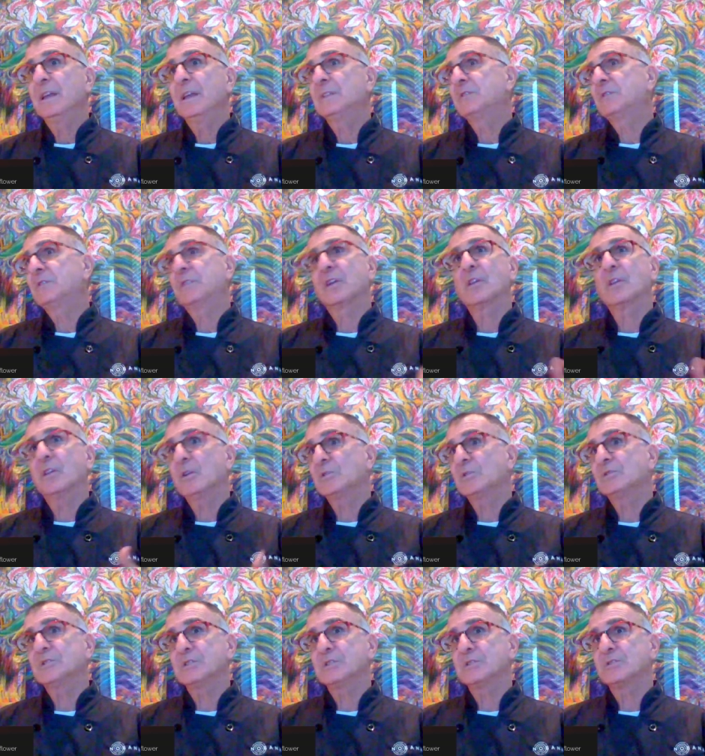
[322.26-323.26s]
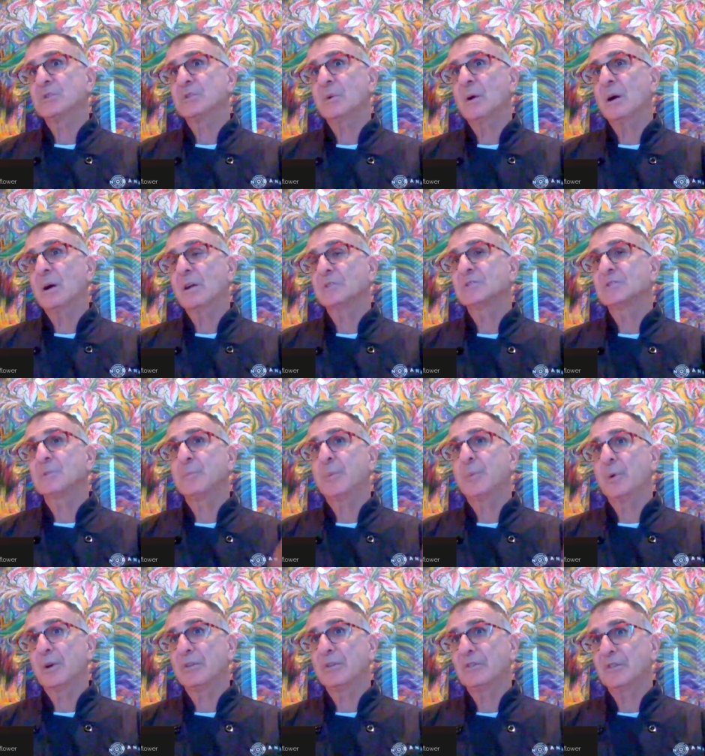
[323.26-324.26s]
It's the closest to our
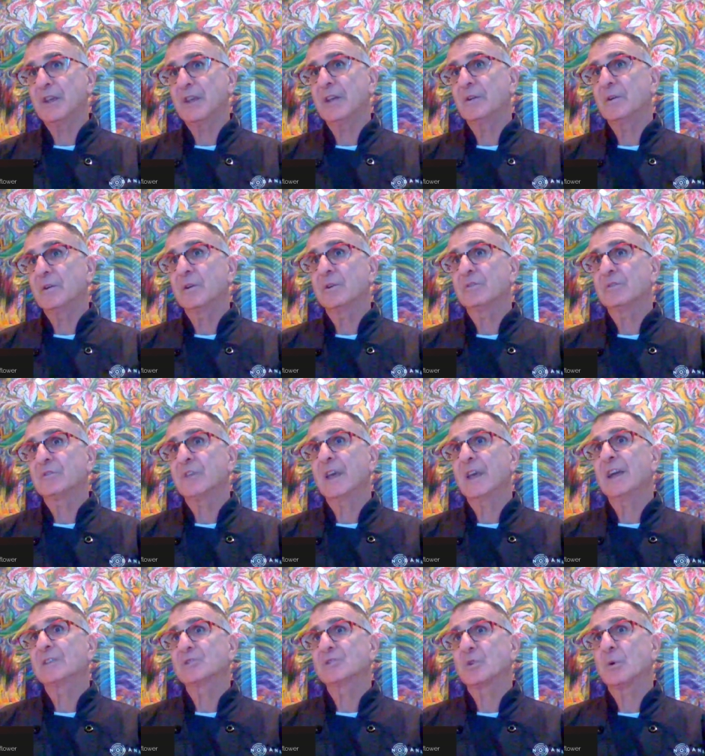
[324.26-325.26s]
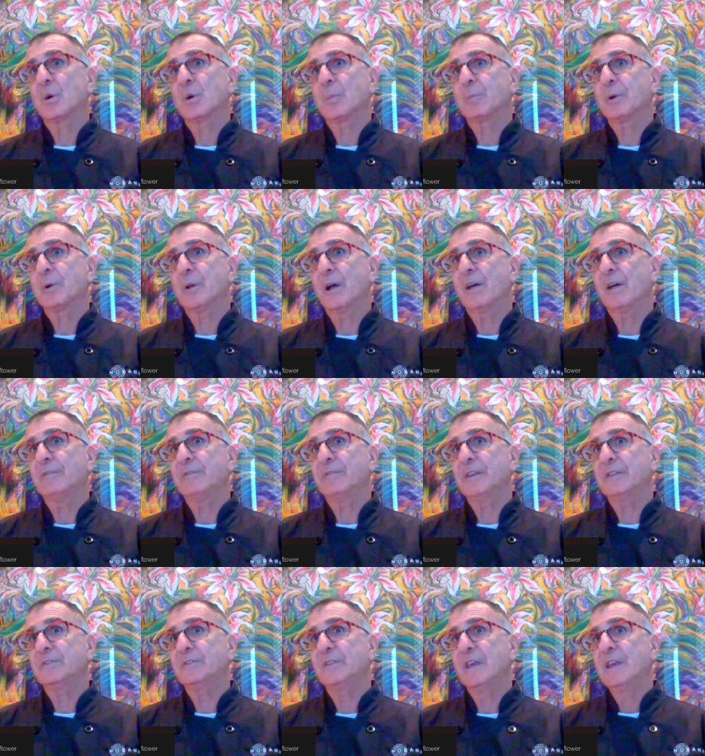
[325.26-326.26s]
support center or slash corporate
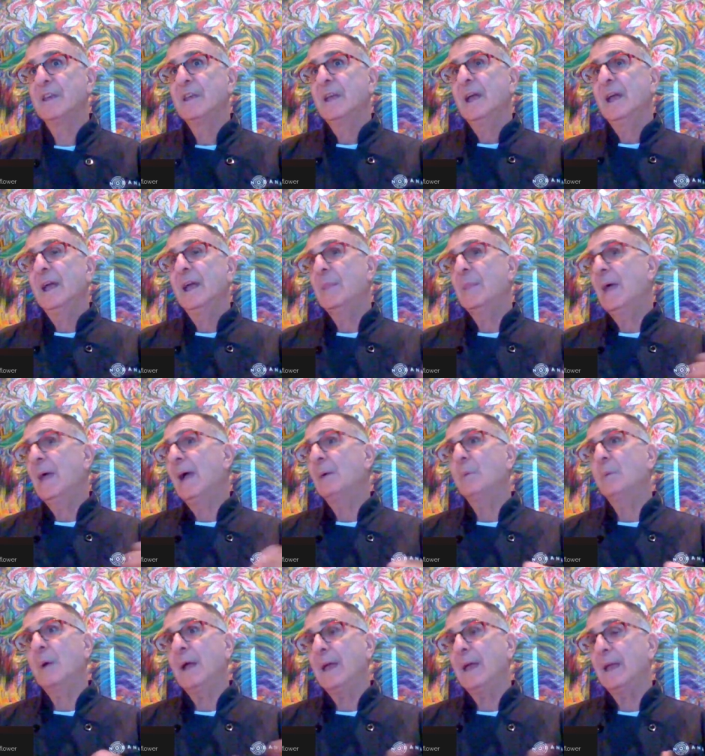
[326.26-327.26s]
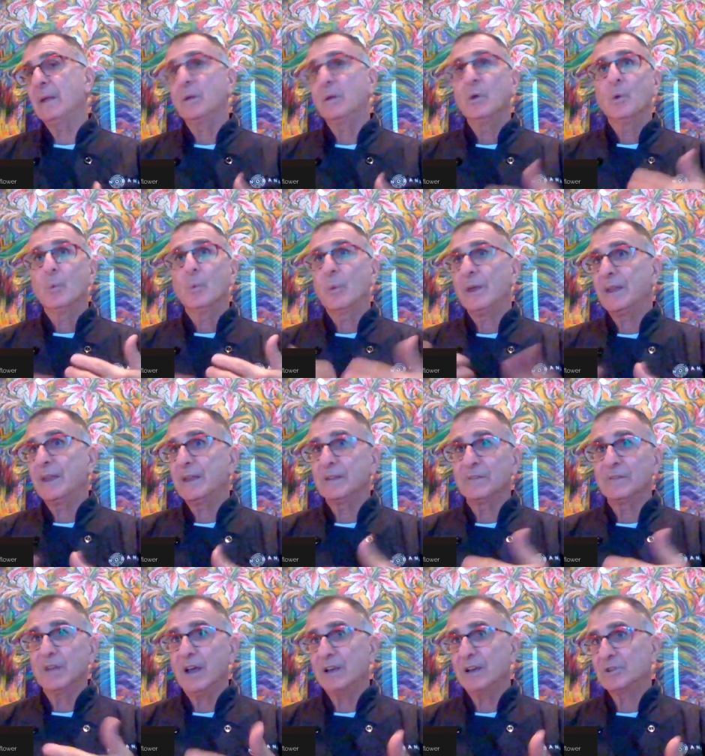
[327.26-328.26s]
office. And that way we can
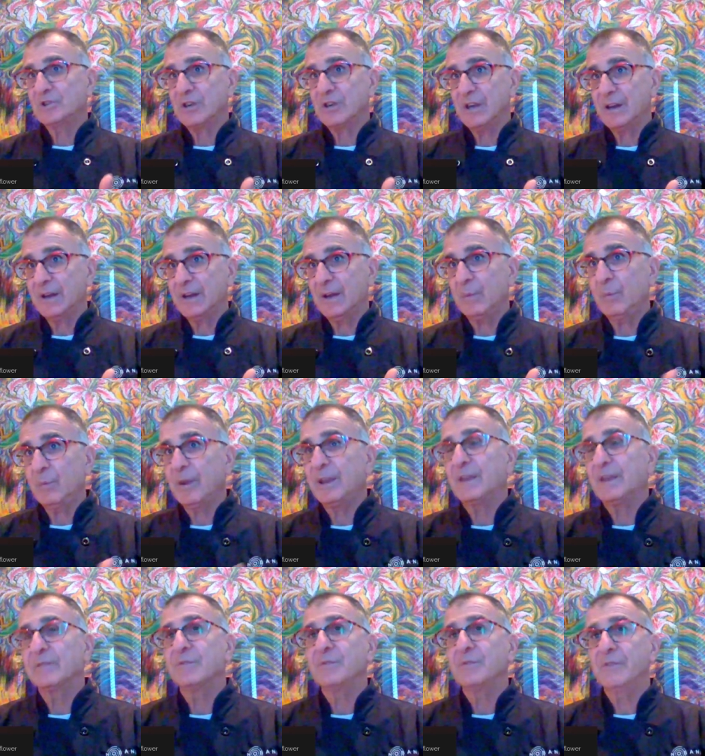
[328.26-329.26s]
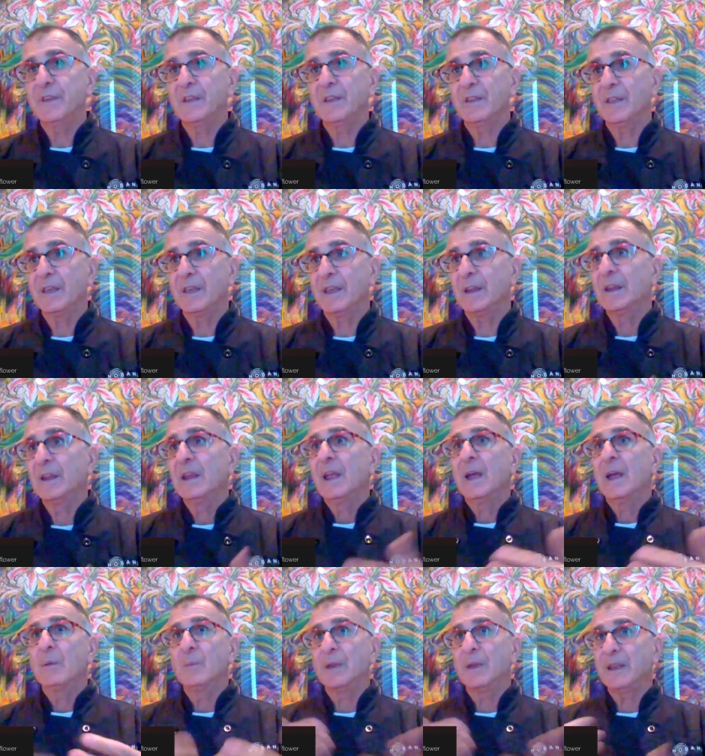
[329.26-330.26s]
touch it and we can feel it
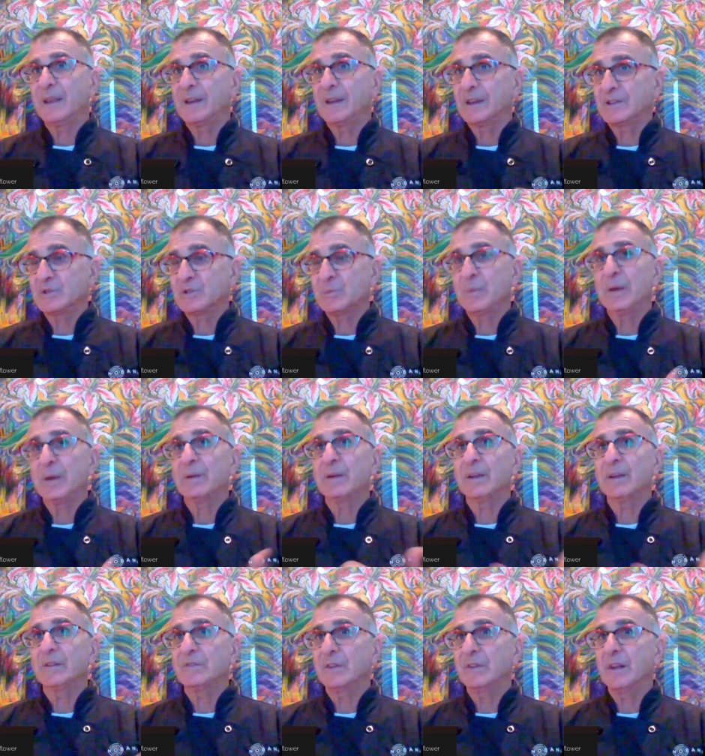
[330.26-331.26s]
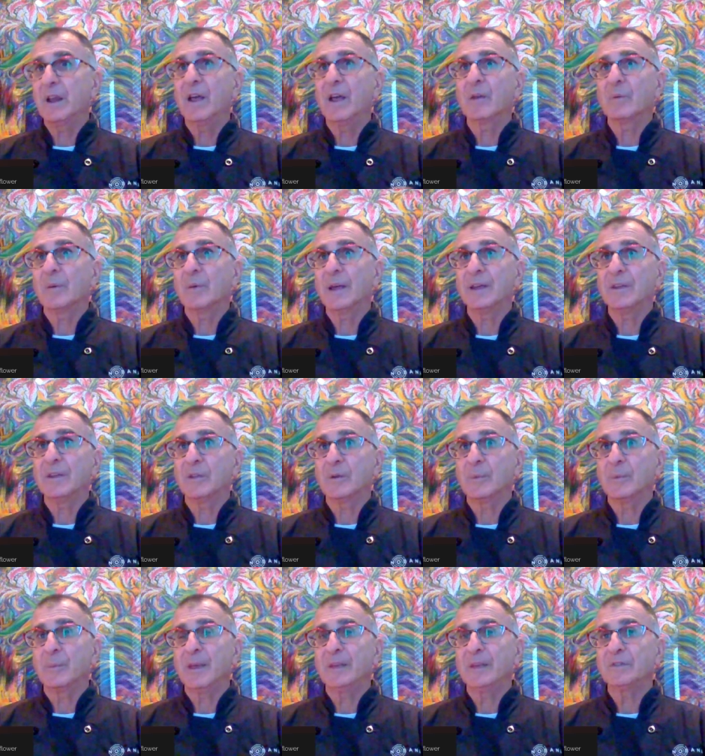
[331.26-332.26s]
and we can experience it on a regular
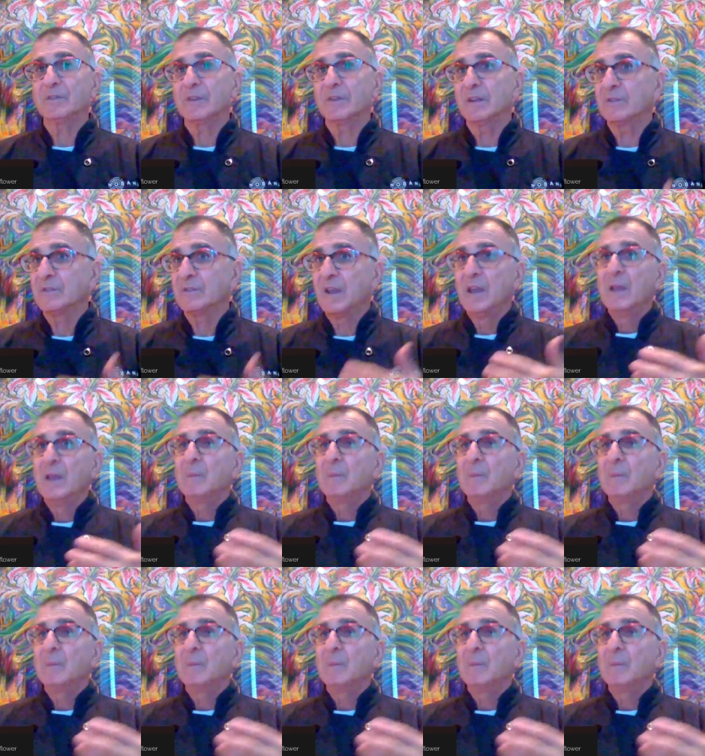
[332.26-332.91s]
basis.